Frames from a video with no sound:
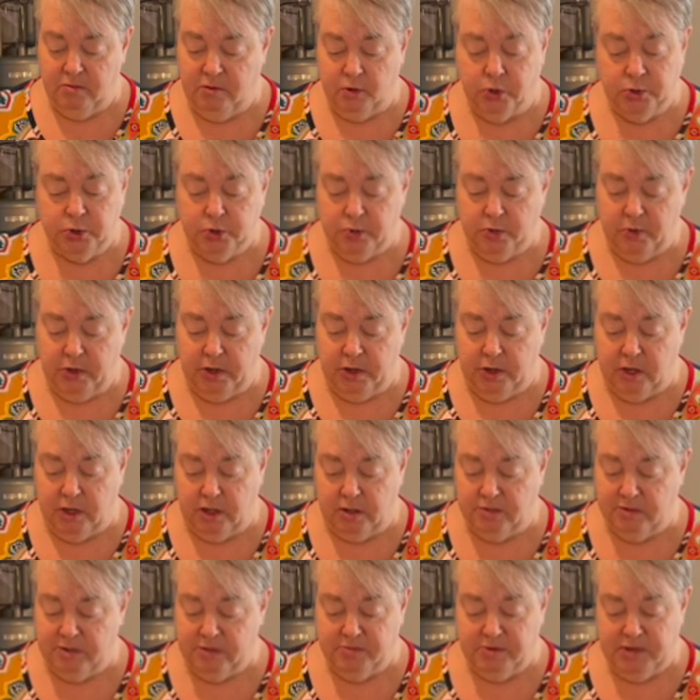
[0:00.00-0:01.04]
Or some green
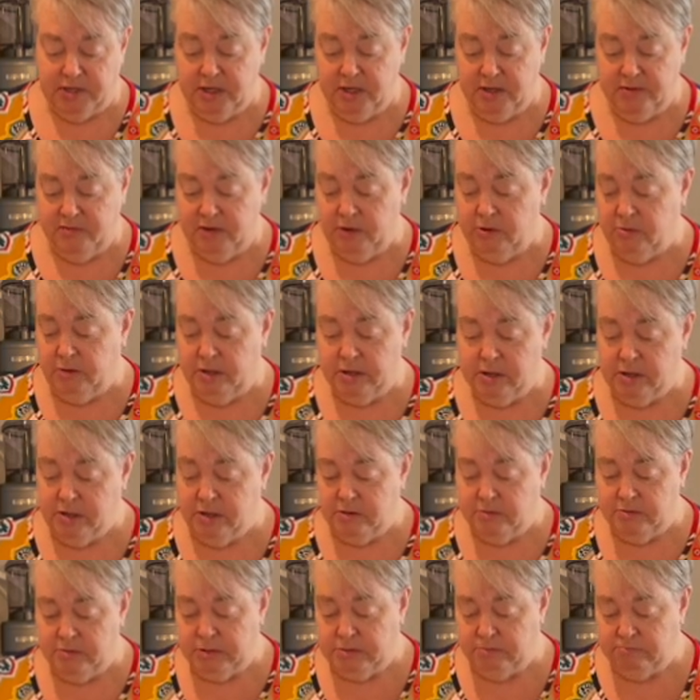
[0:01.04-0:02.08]
olives, but I didn't have any green
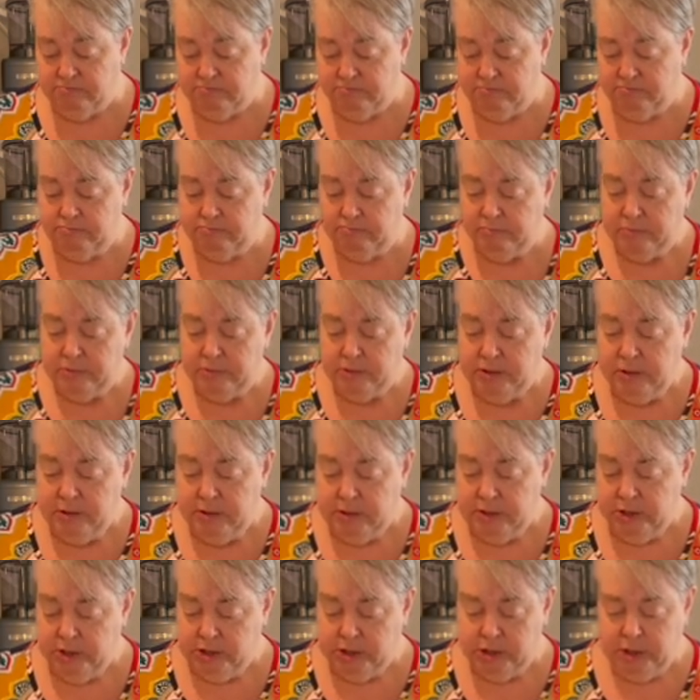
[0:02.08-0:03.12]
olives.
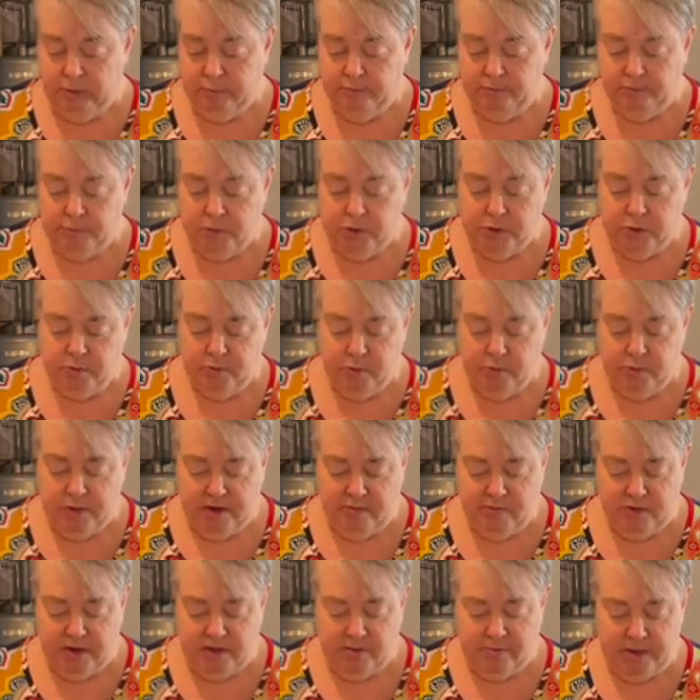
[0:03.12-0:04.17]
So, using what we
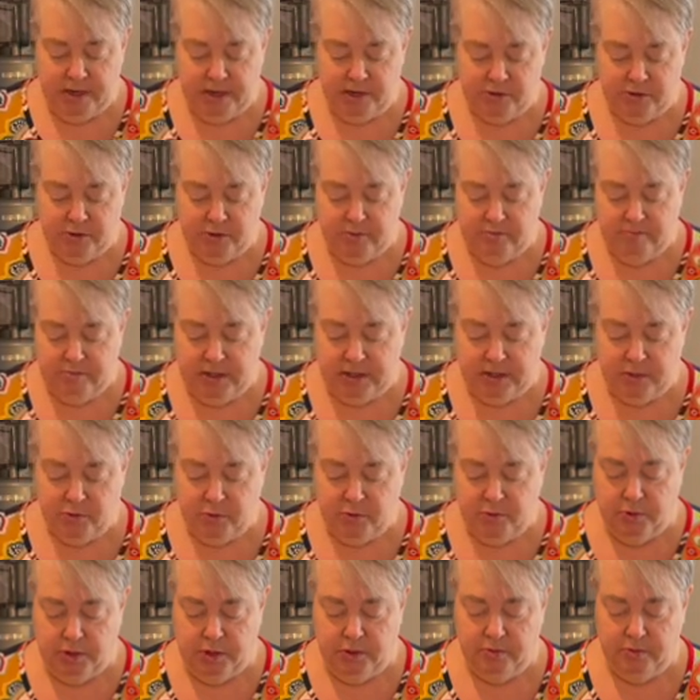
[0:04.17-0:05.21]
have out of the pantry, that's
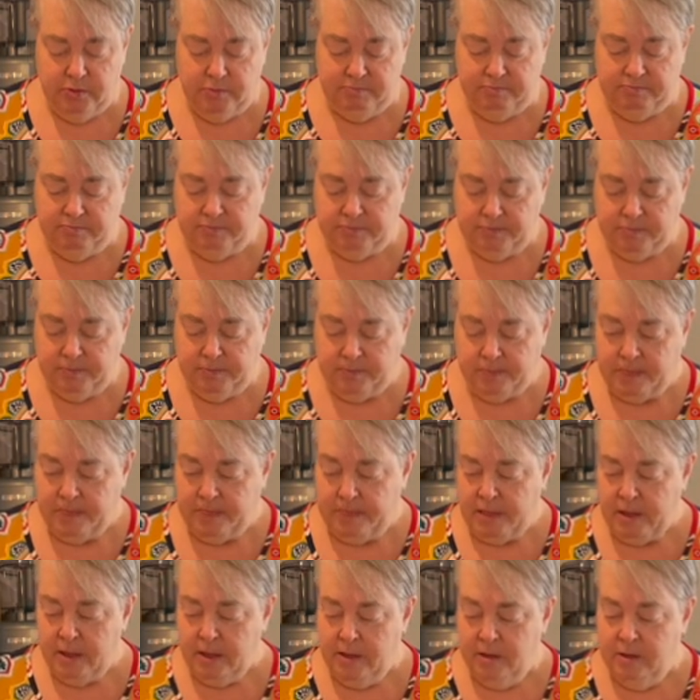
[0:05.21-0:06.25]
what we're doing.
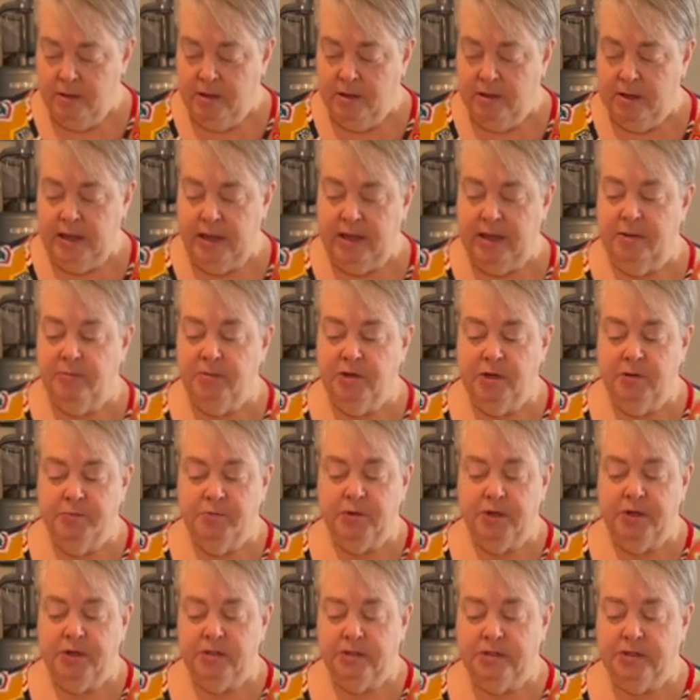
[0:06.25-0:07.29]
I am going to
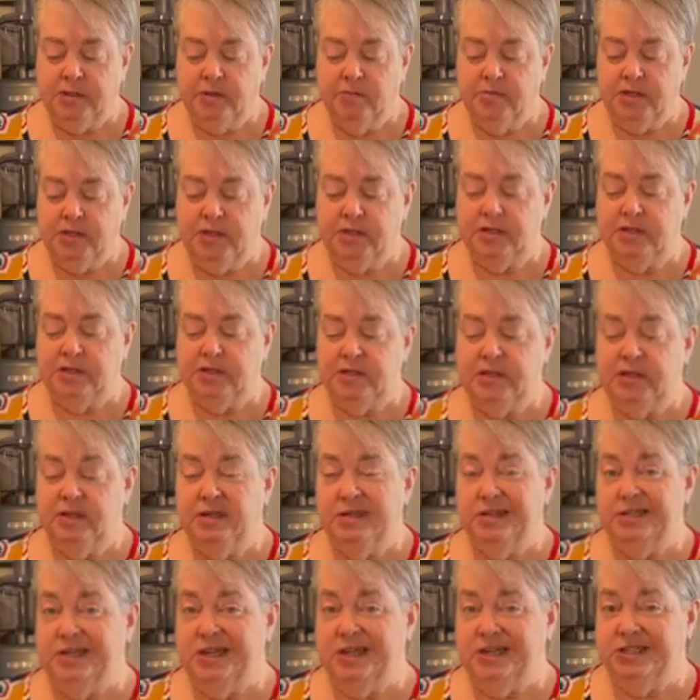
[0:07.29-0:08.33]
put some of this
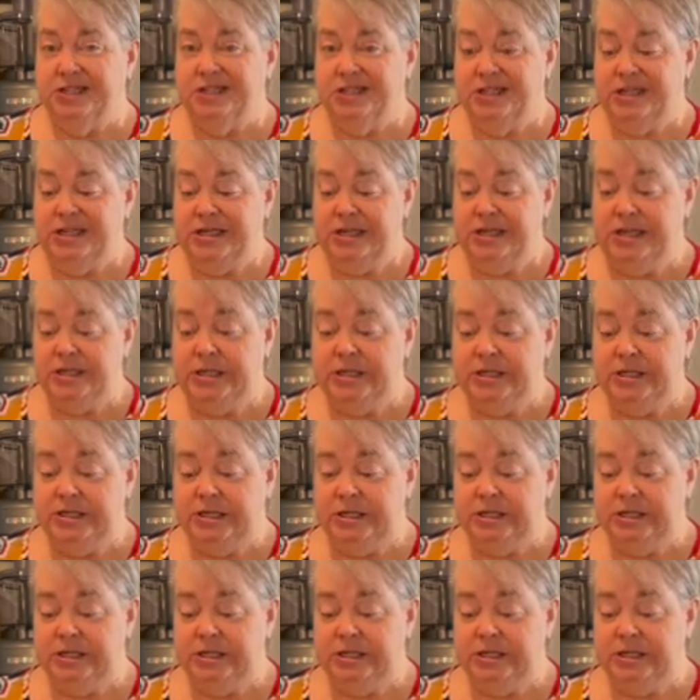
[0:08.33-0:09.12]
tagine.